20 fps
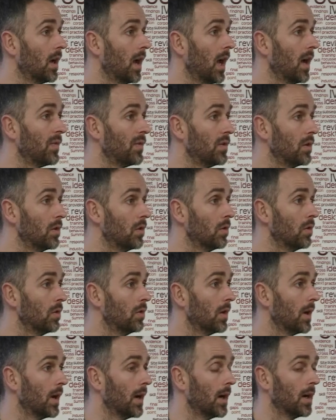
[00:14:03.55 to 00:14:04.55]
if
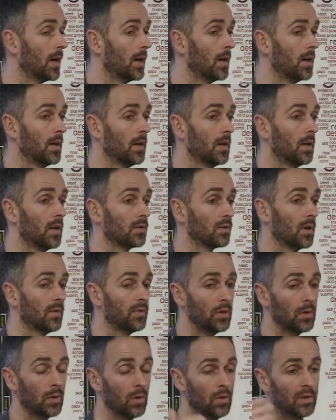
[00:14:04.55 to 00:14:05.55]
you
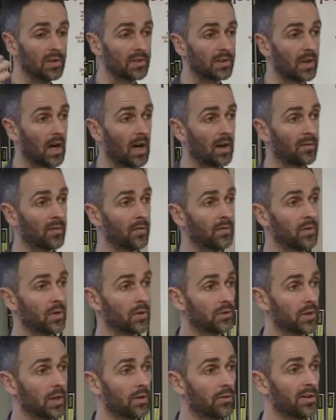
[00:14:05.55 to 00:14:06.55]
lose half of your
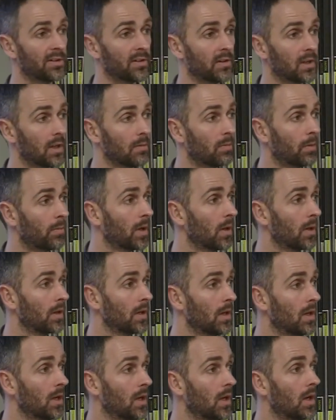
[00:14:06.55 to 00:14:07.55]
generation
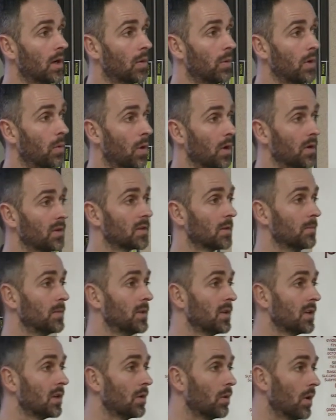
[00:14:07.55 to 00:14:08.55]
capability, we want somebody
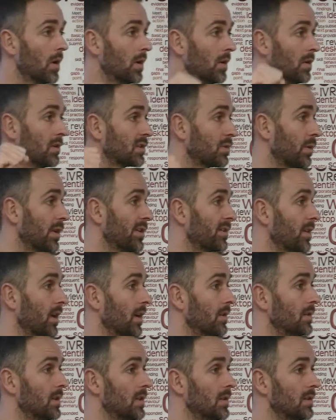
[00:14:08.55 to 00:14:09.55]
to go and switch
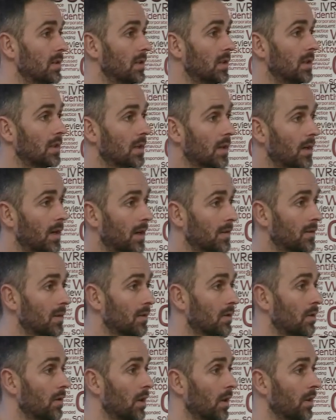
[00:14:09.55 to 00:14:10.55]
that DC, connect it
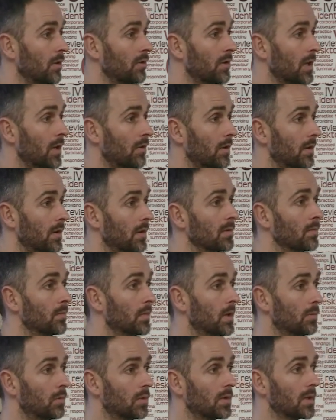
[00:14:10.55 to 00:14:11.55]
to the other generators, and
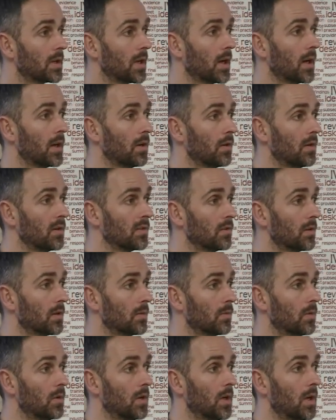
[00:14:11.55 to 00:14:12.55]
be able to carry on as
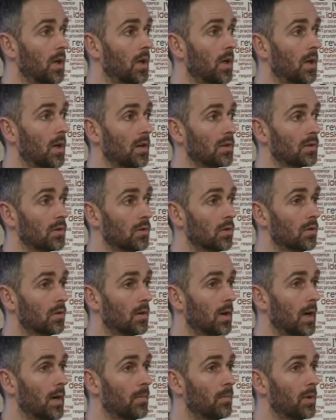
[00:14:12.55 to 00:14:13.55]
normal. So,
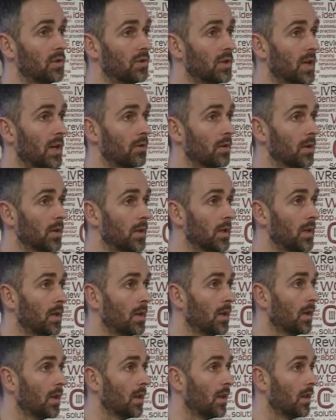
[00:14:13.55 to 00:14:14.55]
but generally,
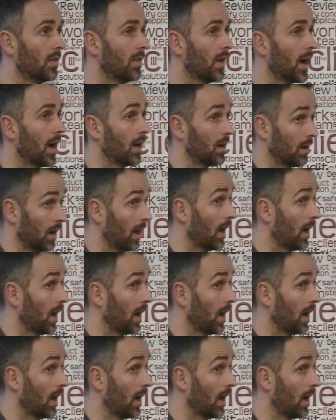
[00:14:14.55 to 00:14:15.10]
that